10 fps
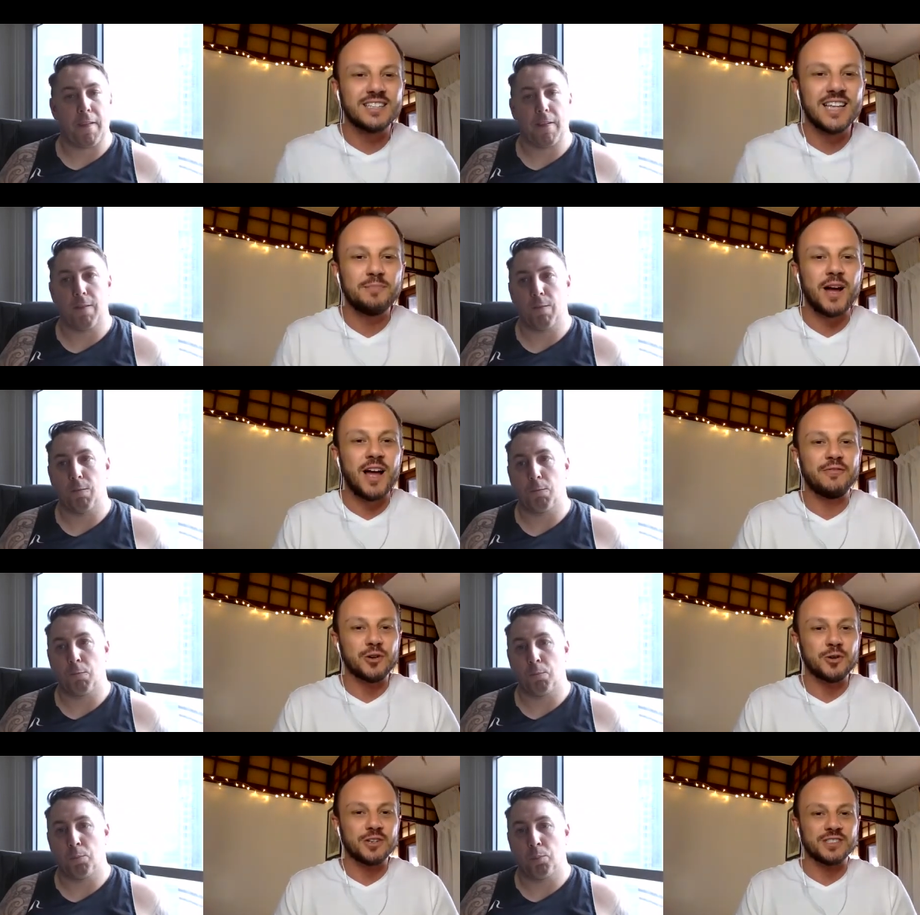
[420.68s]
Speaker 1: let my
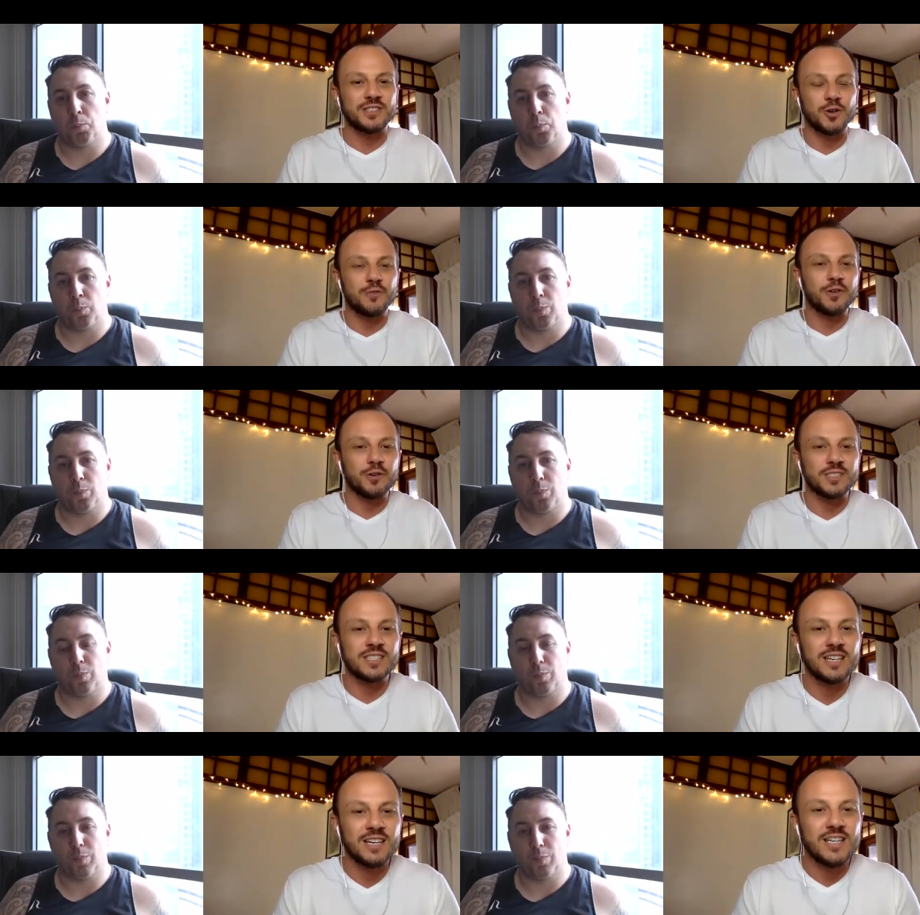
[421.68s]
viewers and your viewers
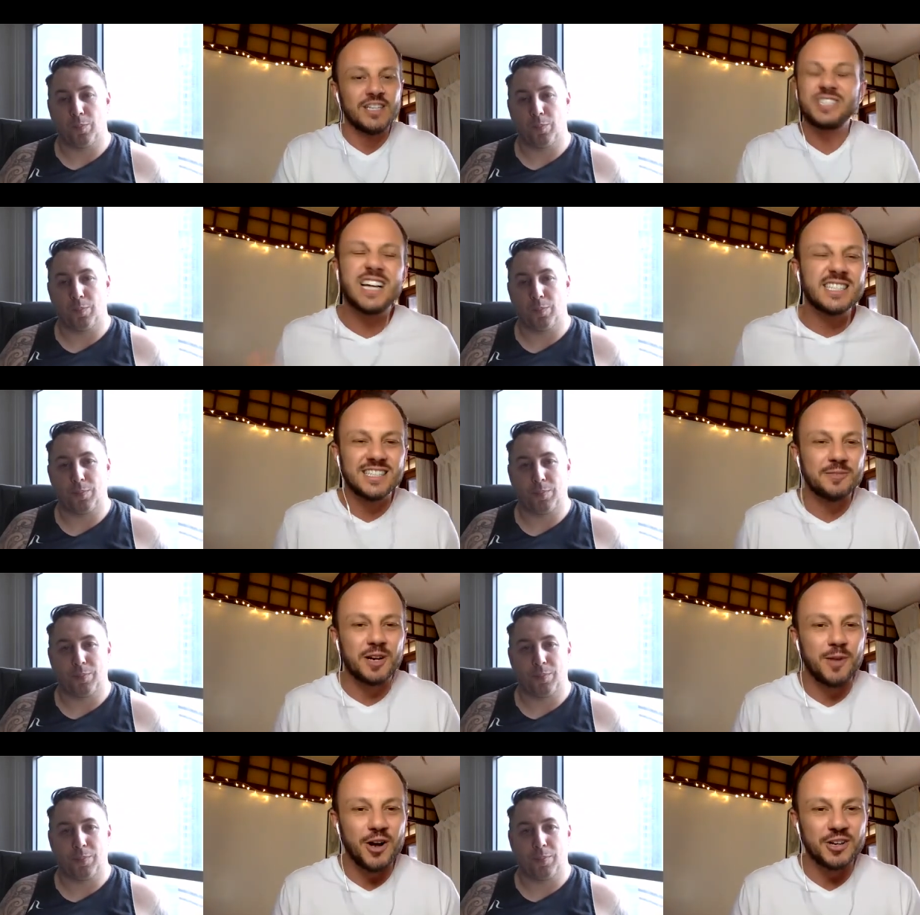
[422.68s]
just tell us a little bit
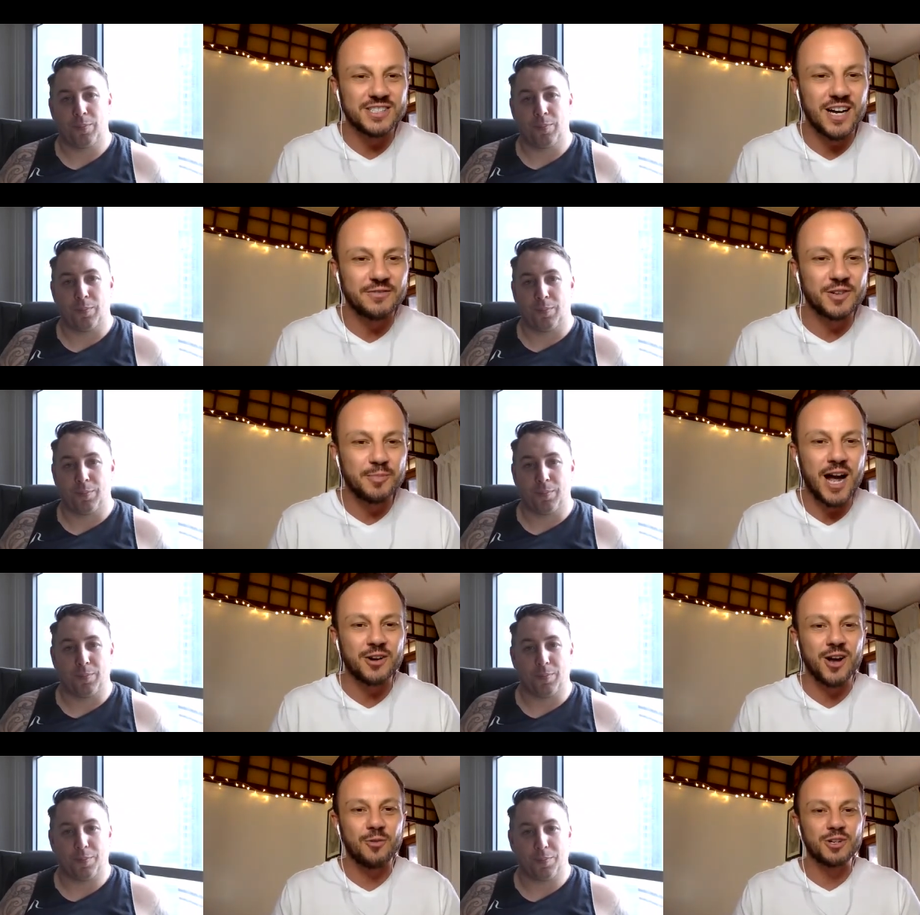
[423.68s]
about yourself, your
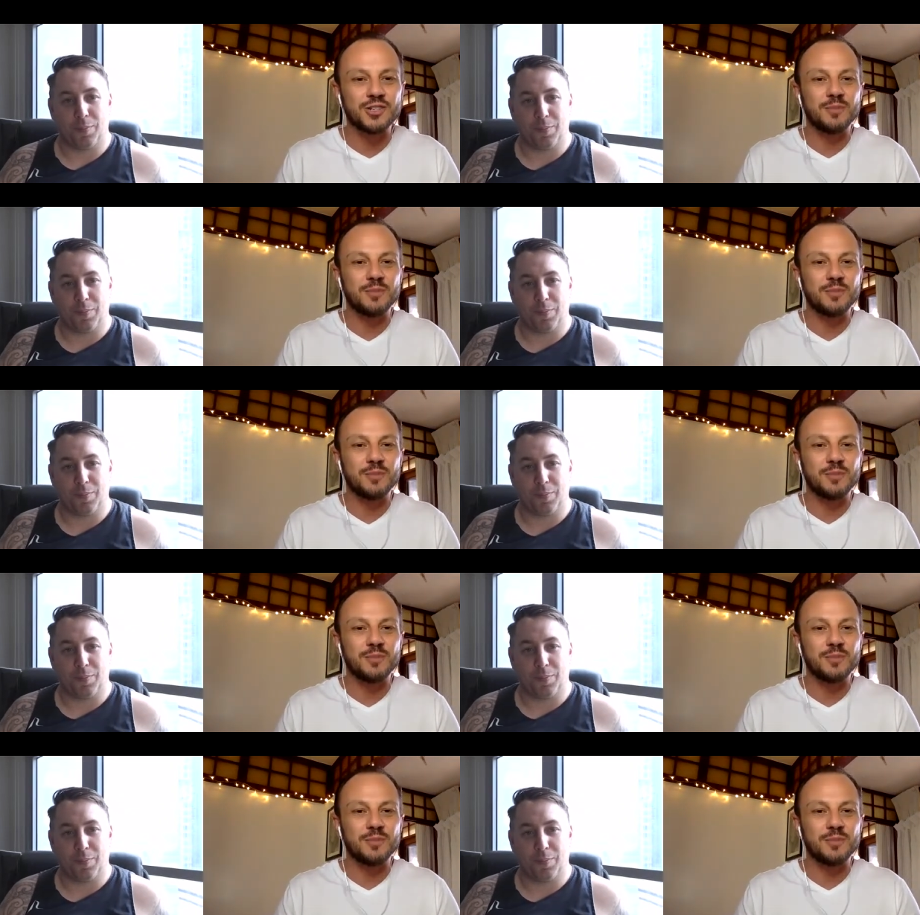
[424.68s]
background, what you're